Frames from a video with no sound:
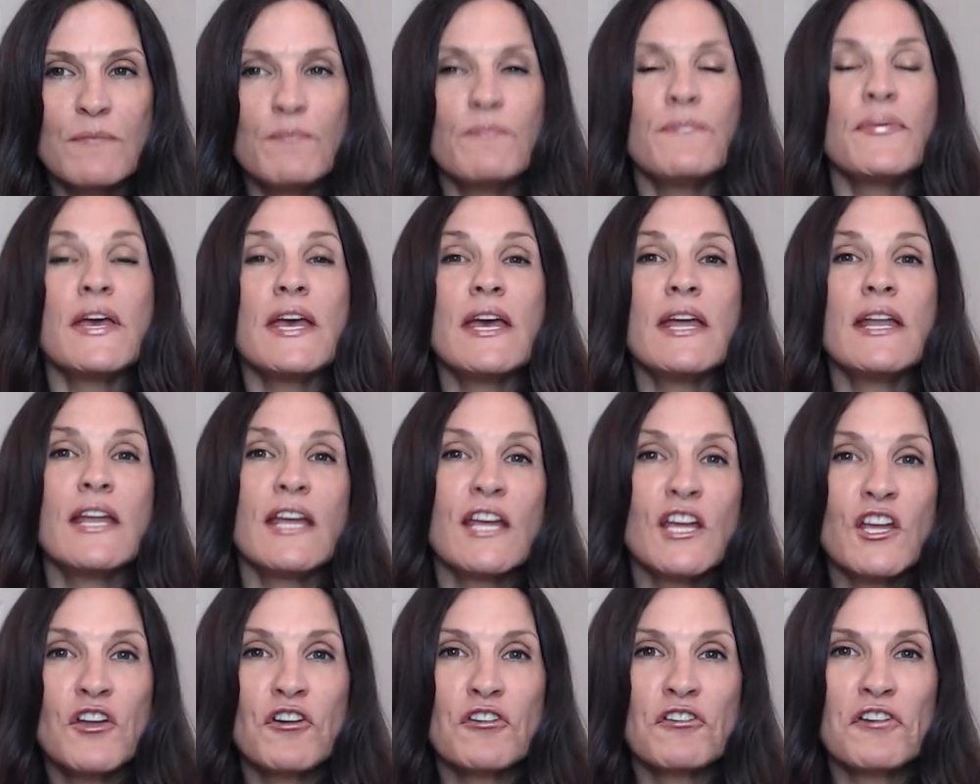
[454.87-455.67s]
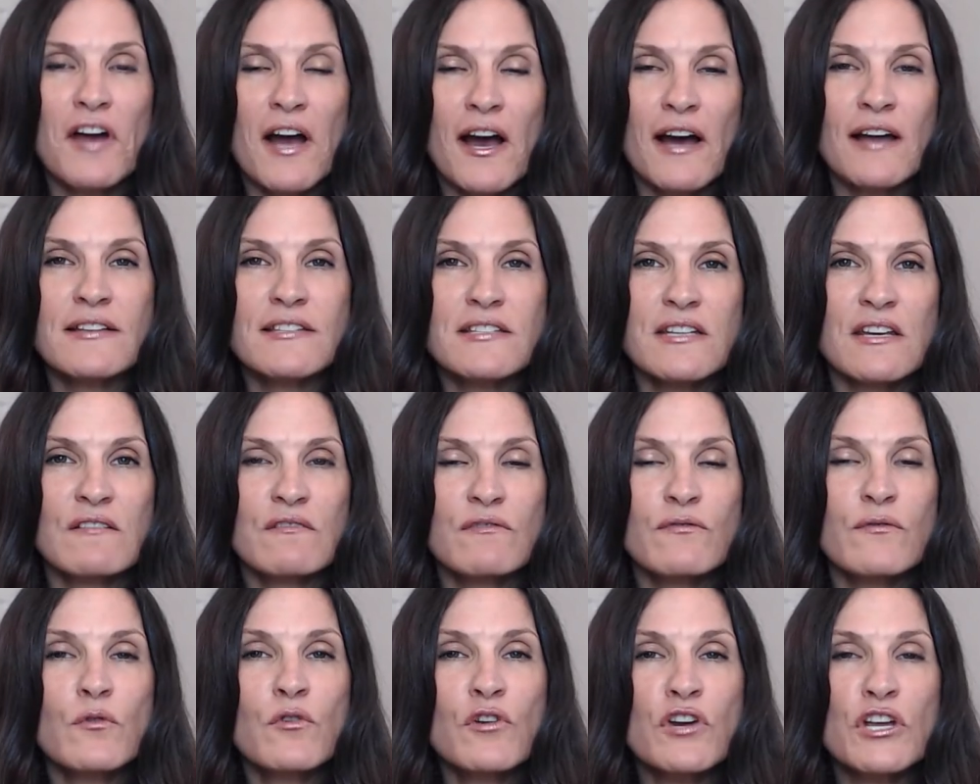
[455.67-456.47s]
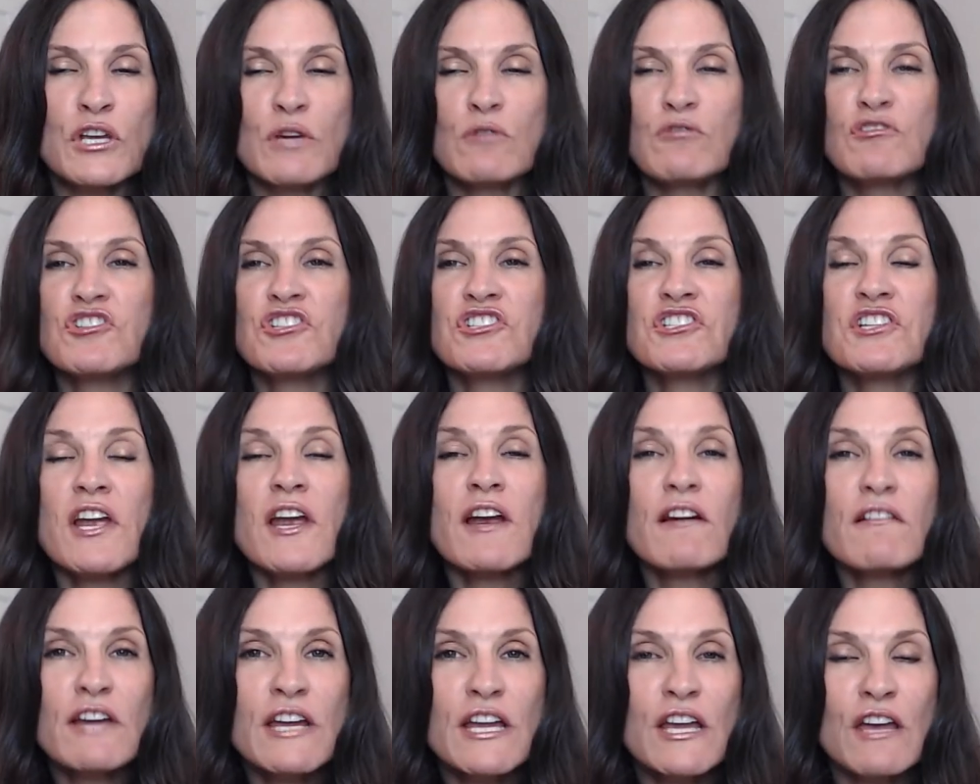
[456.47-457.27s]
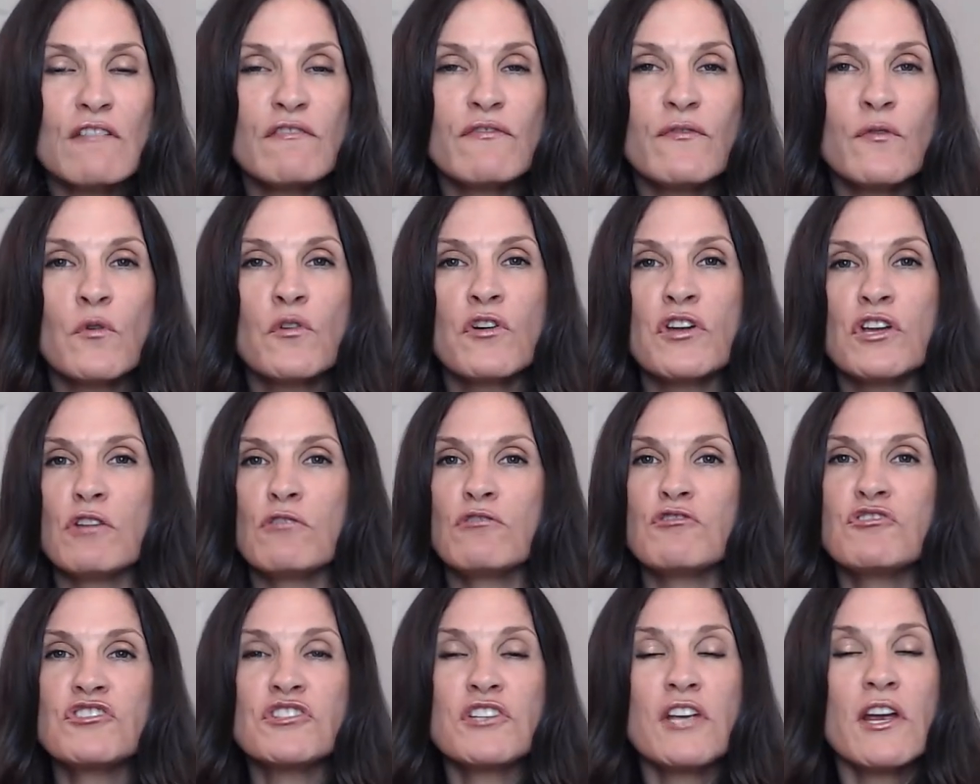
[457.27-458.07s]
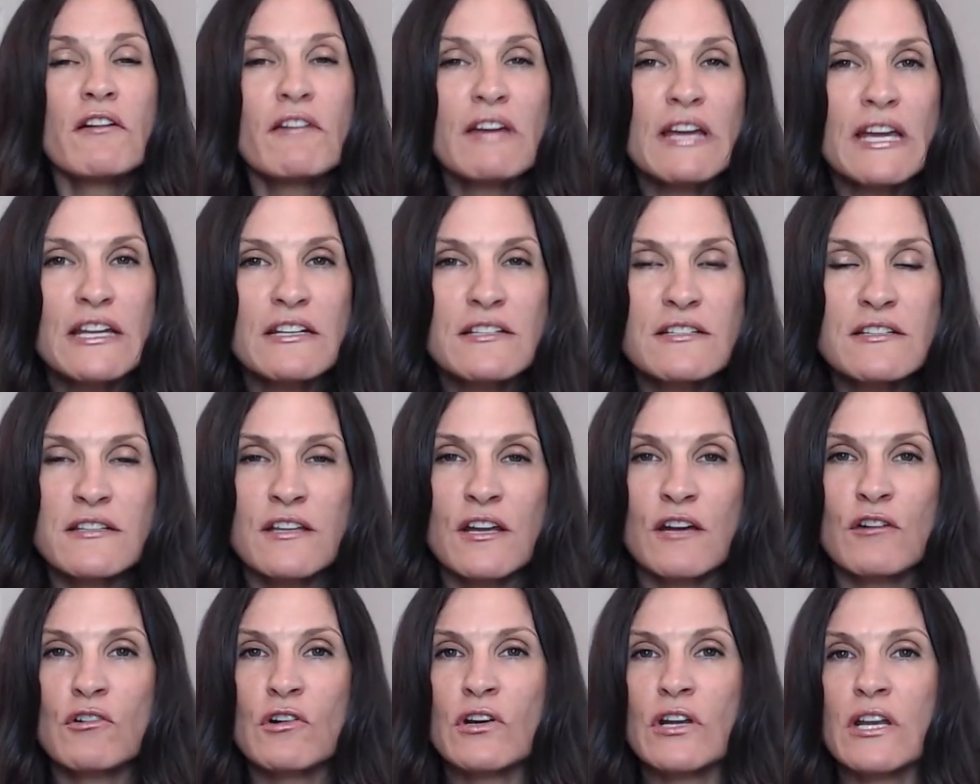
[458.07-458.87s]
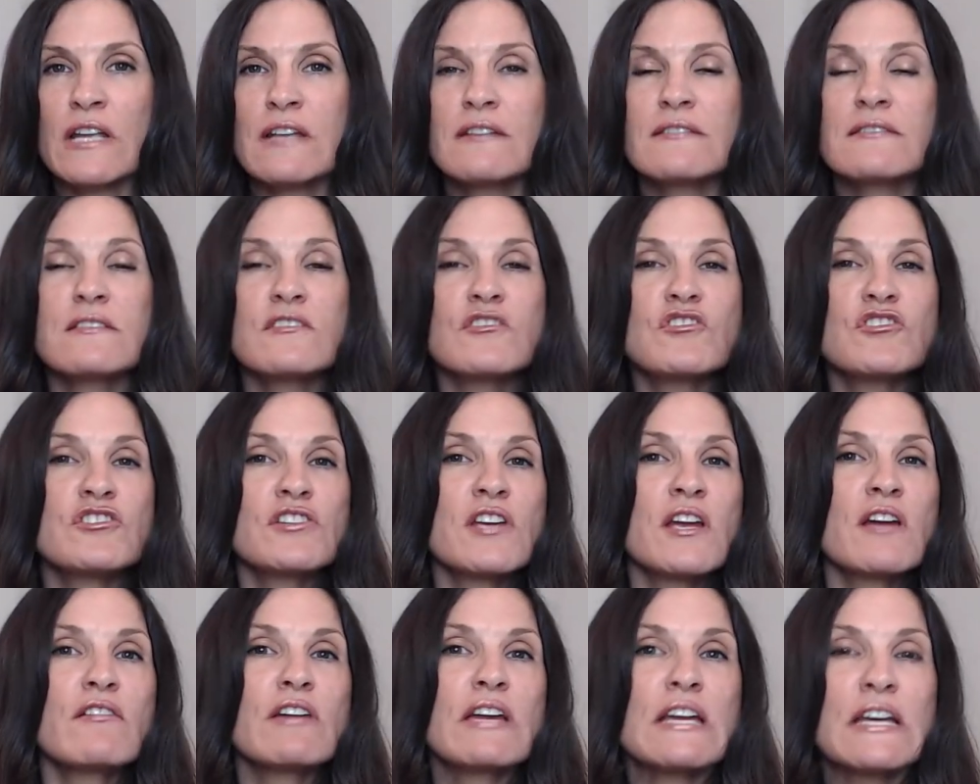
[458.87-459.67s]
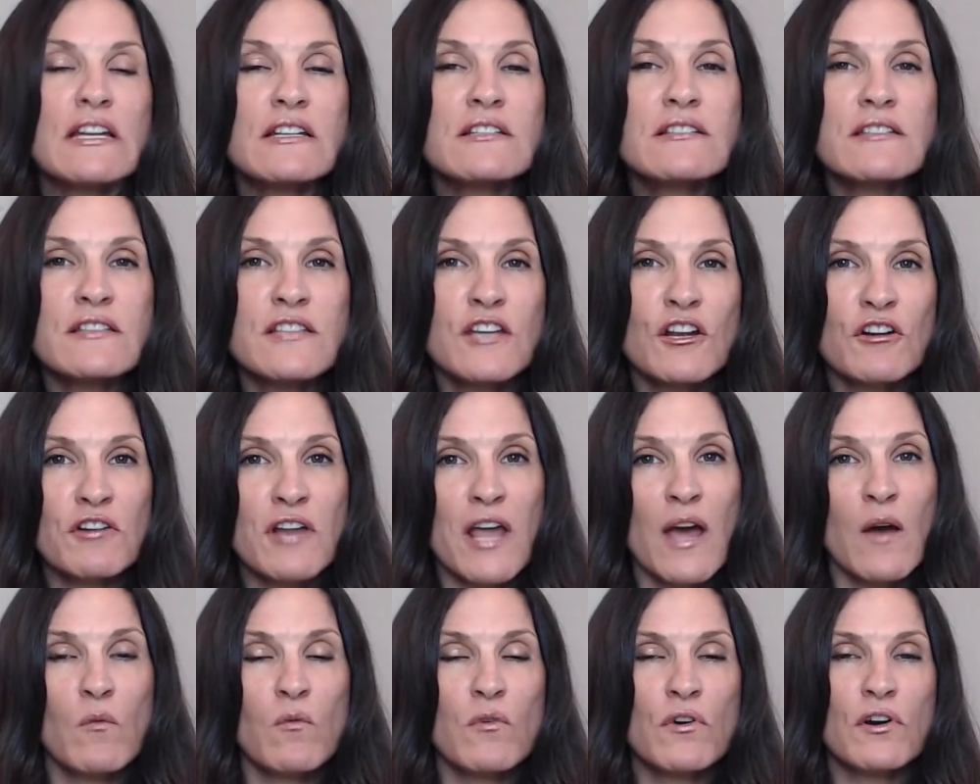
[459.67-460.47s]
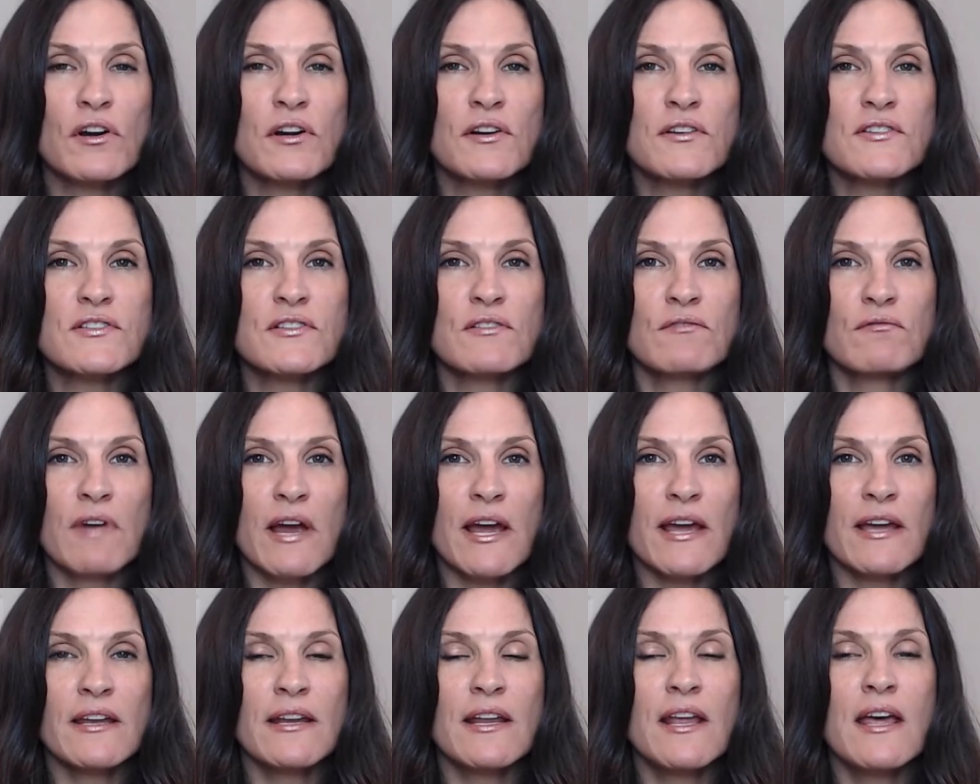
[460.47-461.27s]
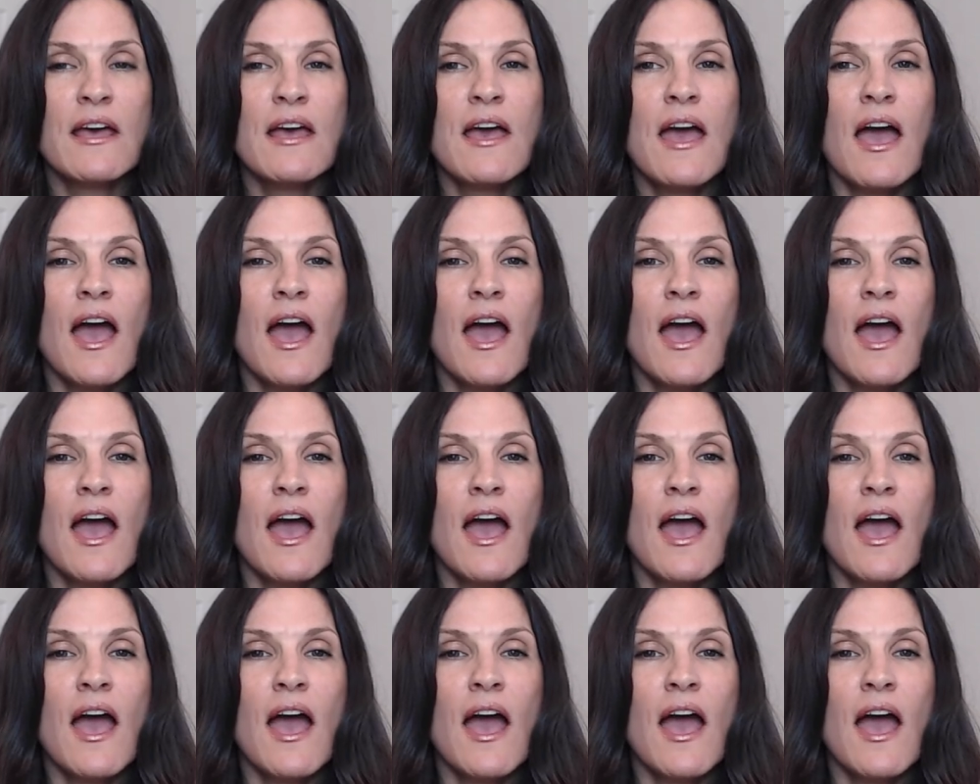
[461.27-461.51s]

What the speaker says: pinning your content for you, sharing it for you, sharing it to their audiences, sharing it to their networks, right?